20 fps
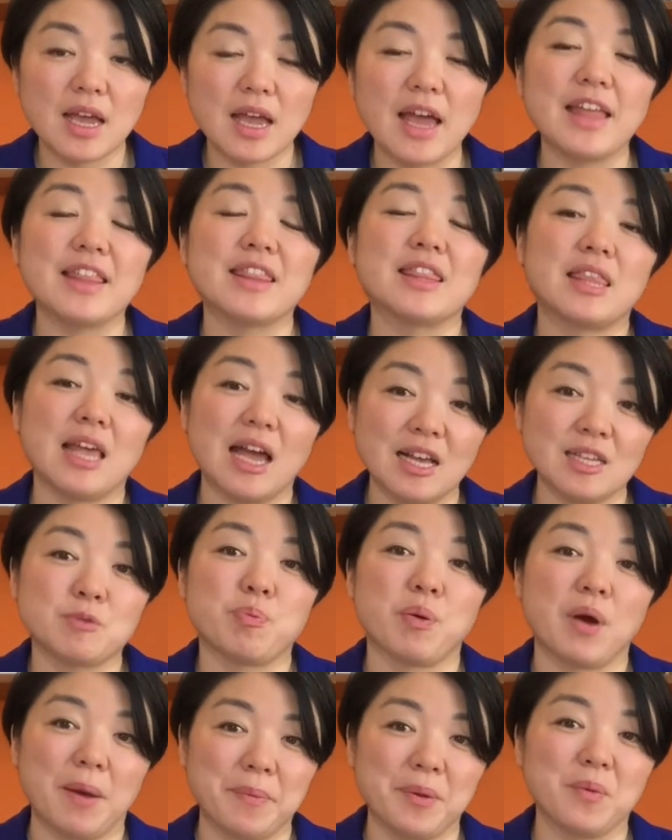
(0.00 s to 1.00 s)
And that's
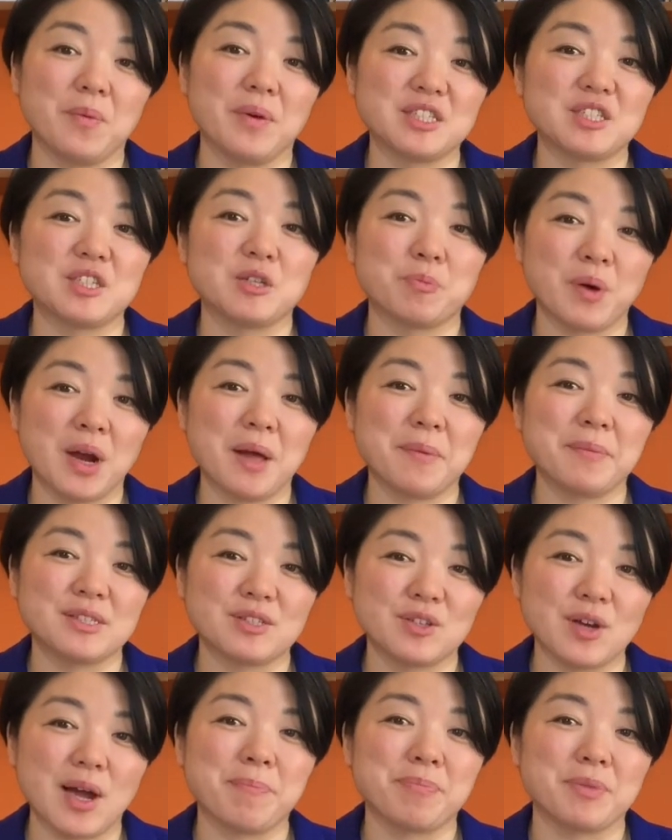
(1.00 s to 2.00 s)
probably when she probably
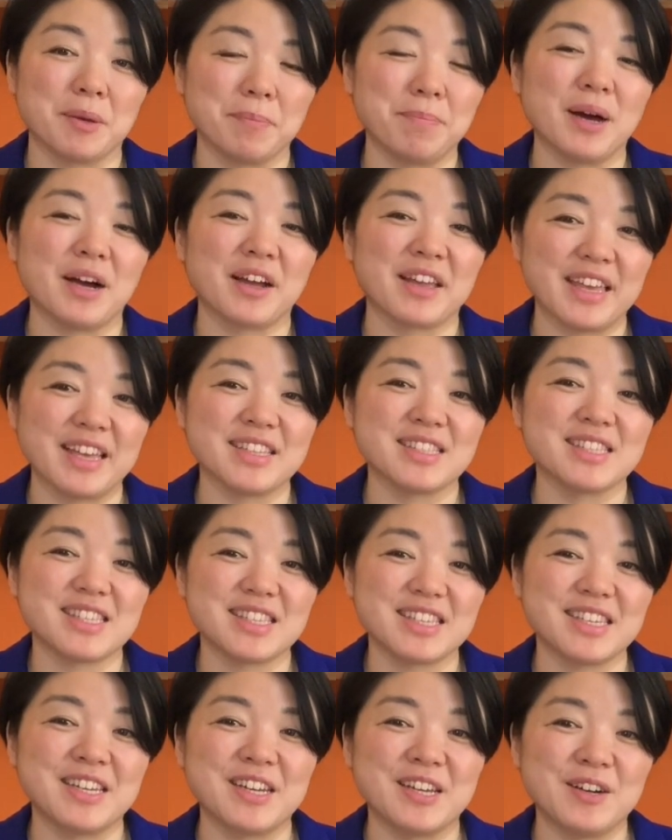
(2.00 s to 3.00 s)
dropped the
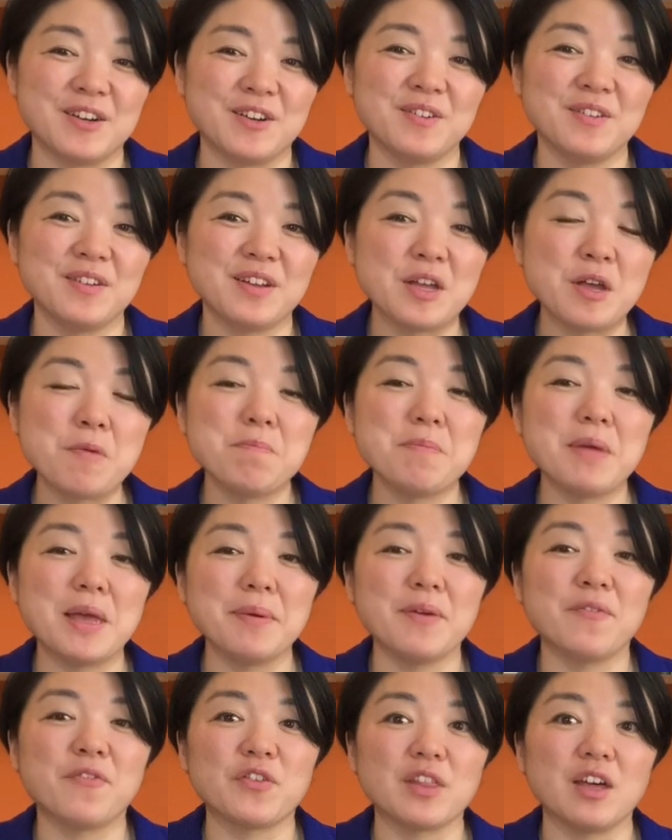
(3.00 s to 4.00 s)
buckets, you know?
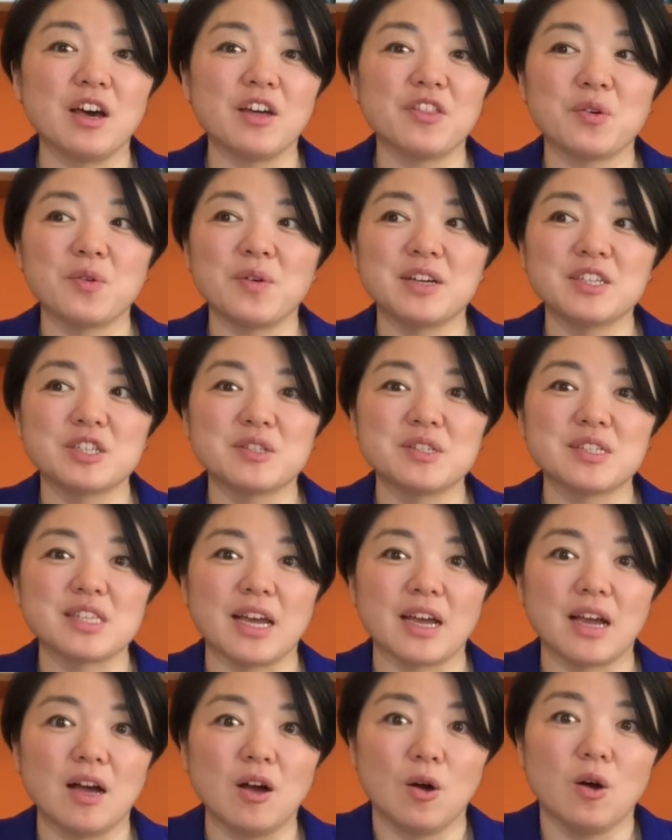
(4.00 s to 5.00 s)
Maybe for the other one, she was
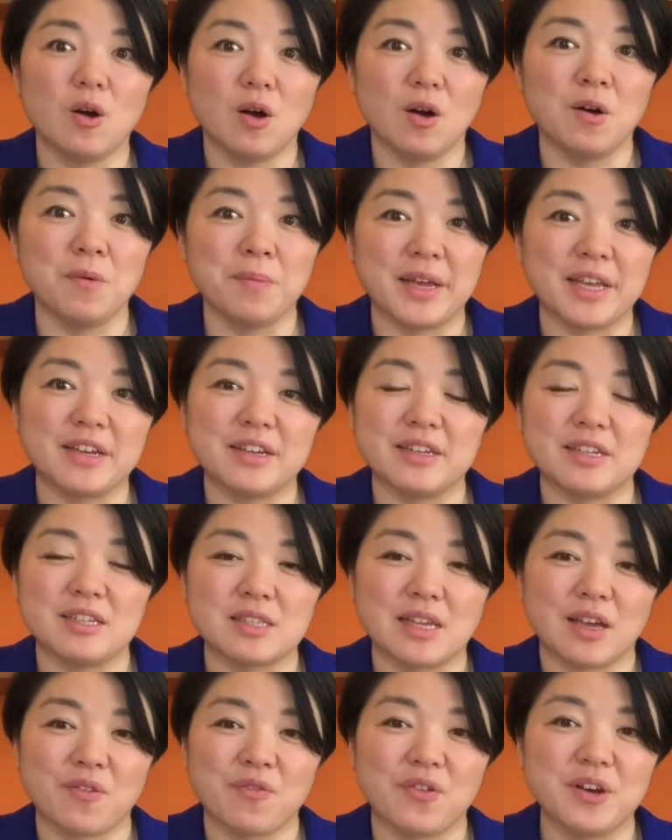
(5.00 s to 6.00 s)
like, oh my goodness,
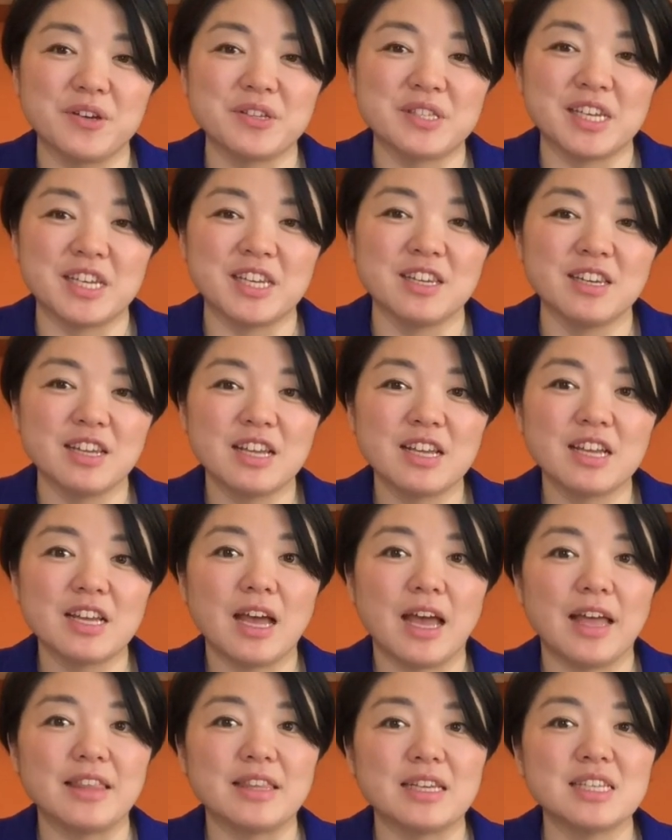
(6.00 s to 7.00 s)
like frozen.
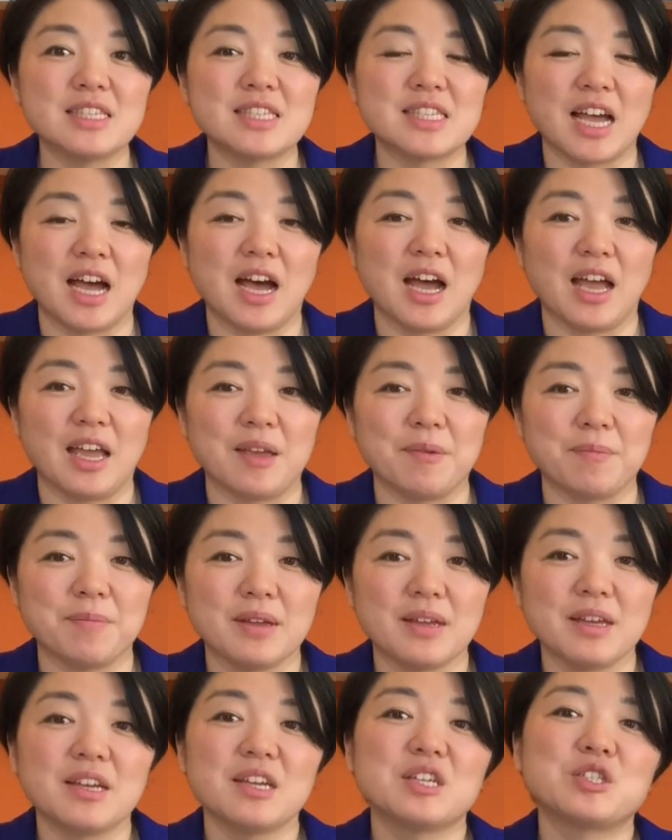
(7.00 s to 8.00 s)
And this
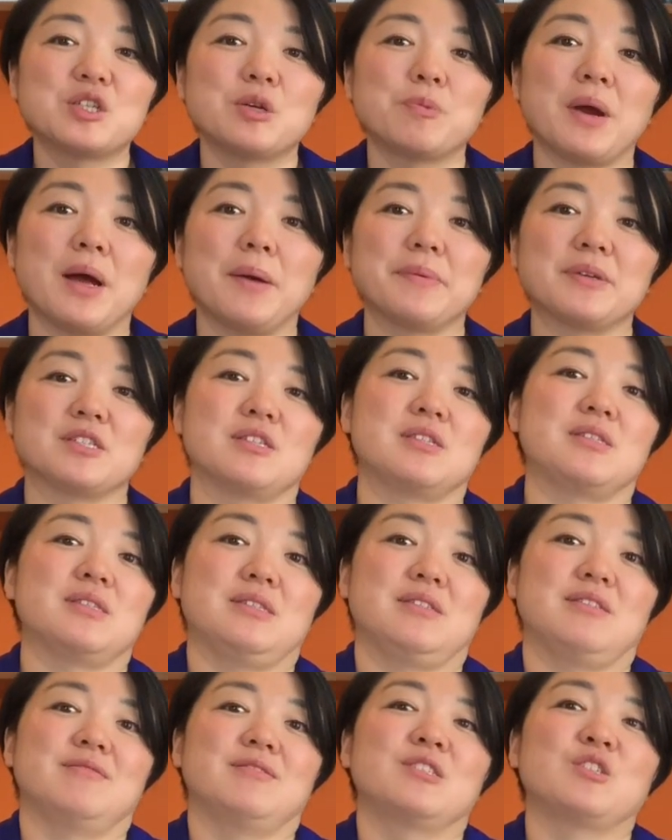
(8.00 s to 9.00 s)
time, she probably
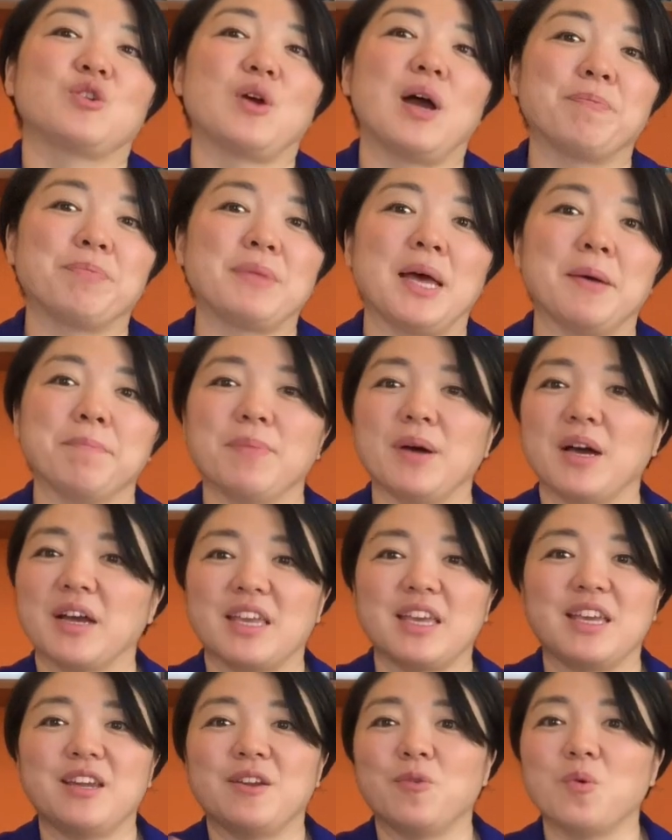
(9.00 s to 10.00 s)
just dropped that
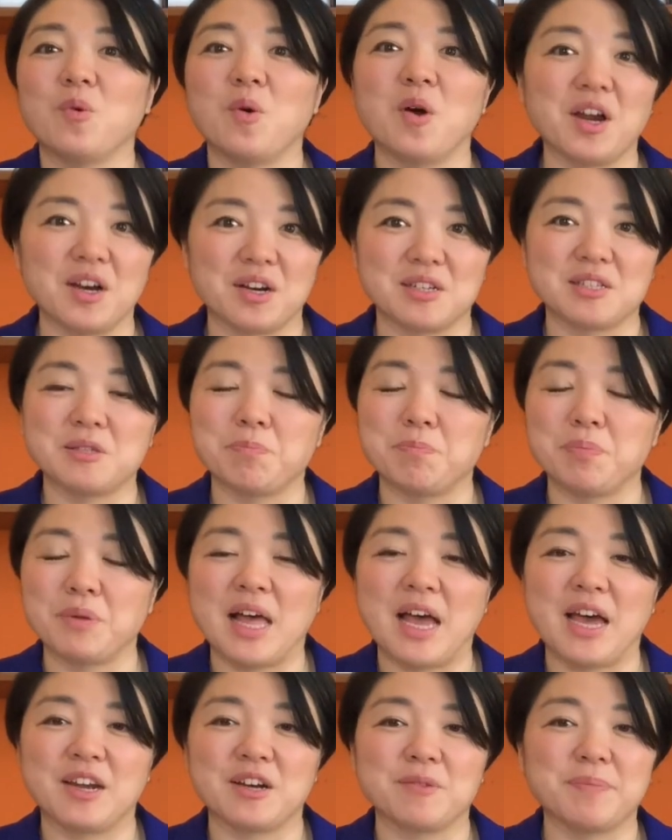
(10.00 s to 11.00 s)
bucket and water
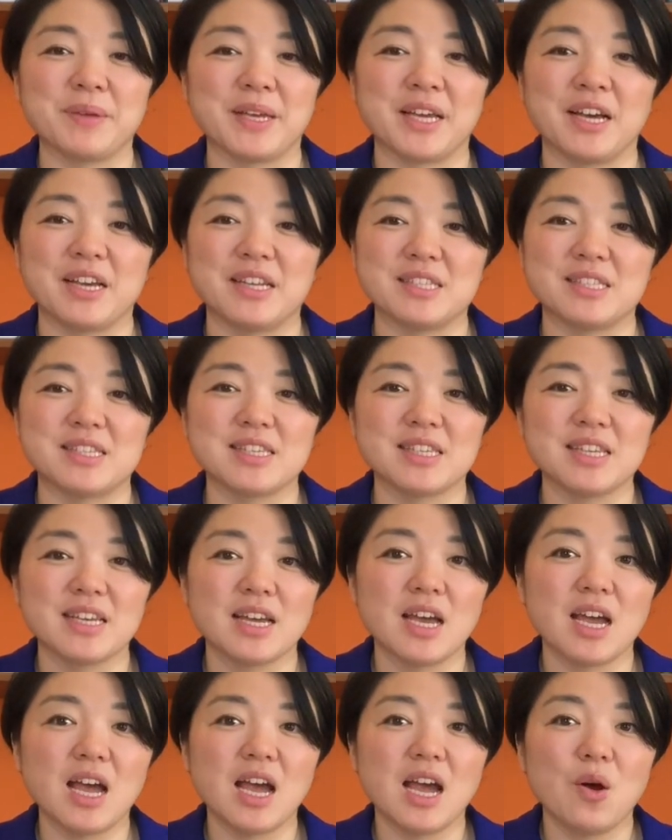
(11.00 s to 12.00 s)
splattered because
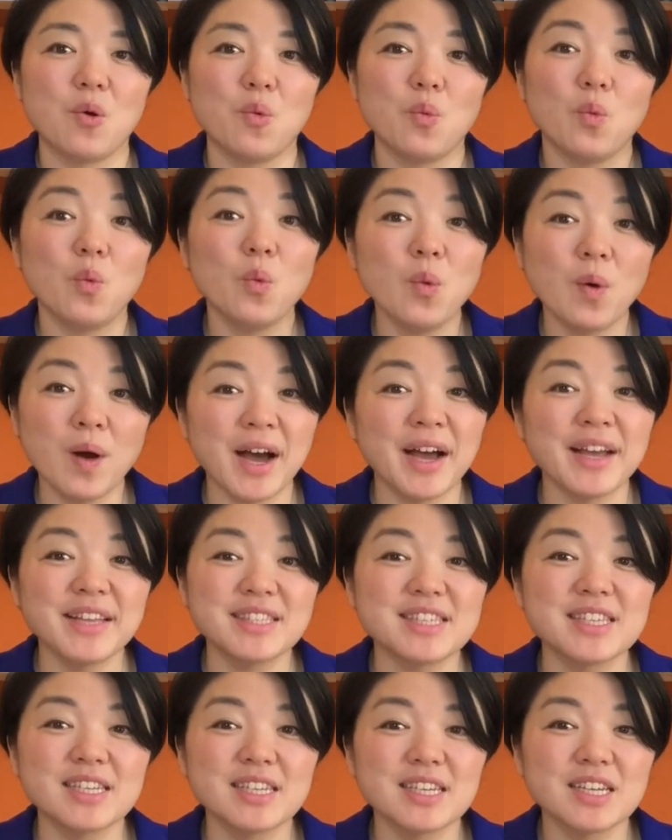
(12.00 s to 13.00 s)

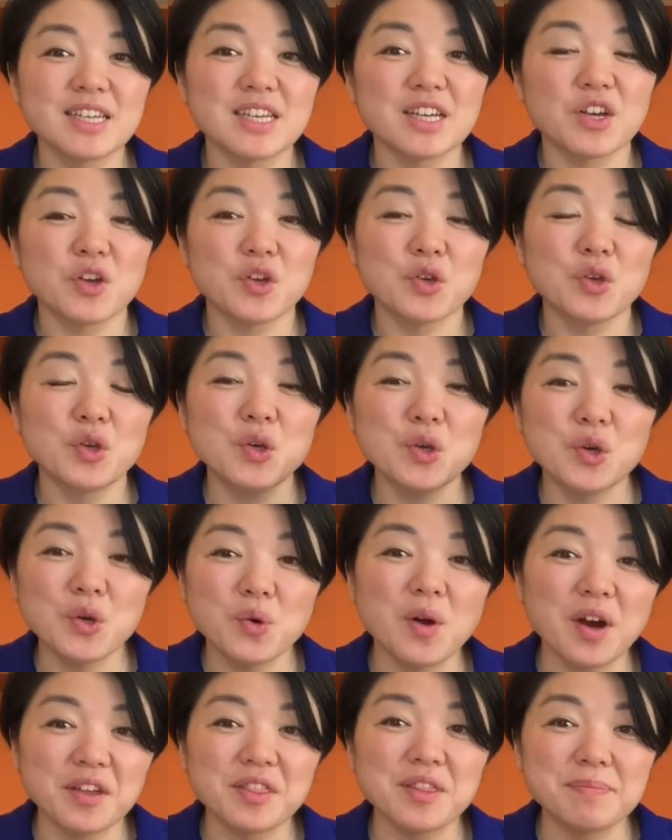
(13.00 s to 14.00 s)
what?
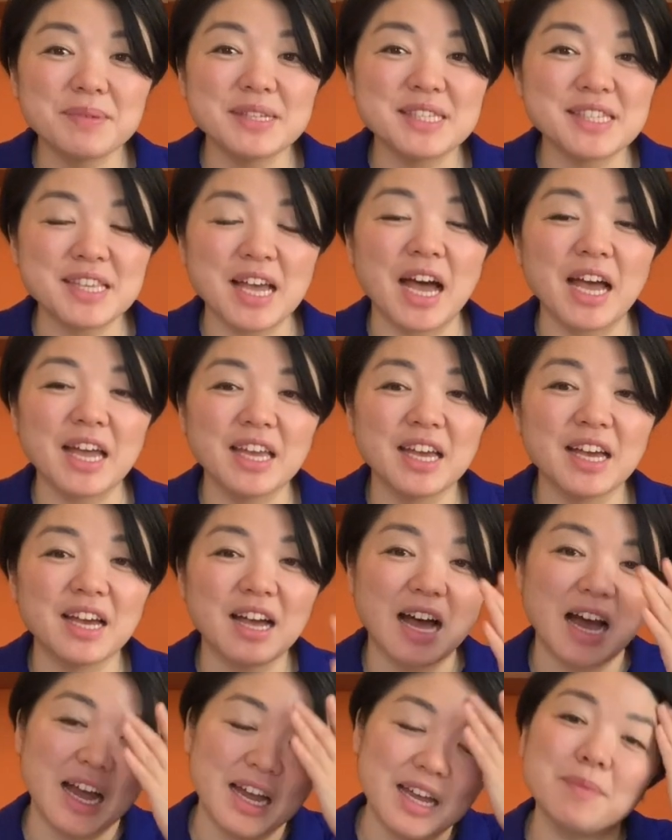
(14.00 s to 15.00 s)
You are the
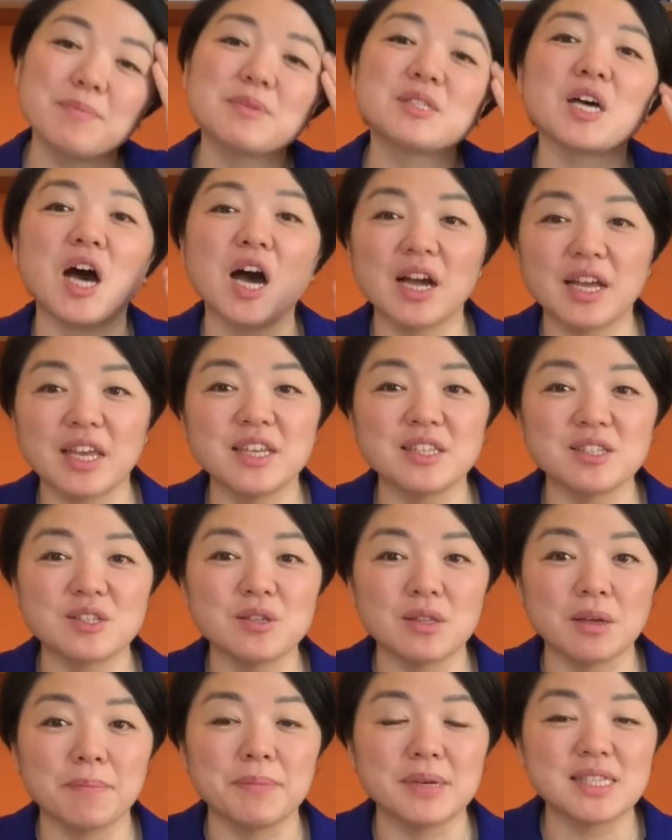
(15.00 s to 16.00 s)
Messiah. I am talking
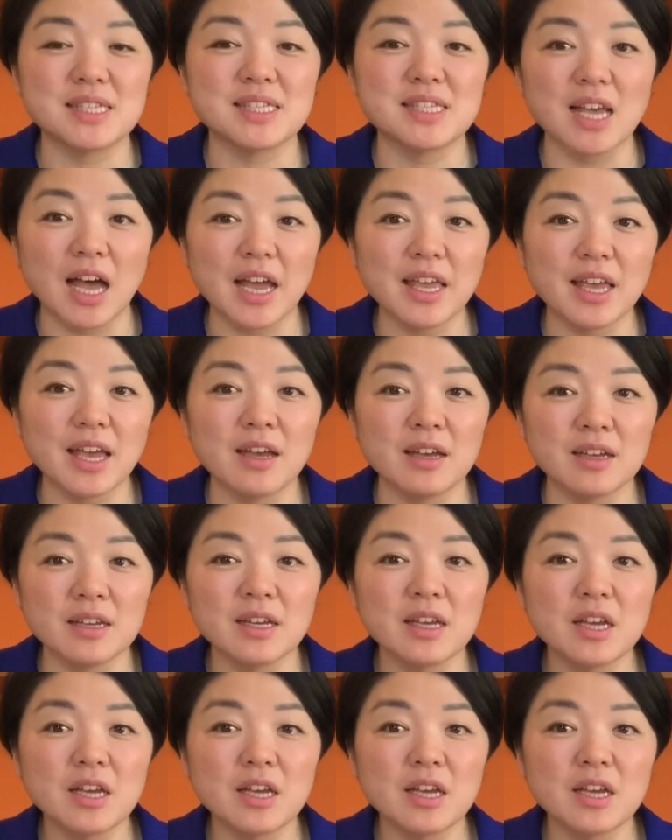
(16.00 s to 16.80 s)
to the Messiah.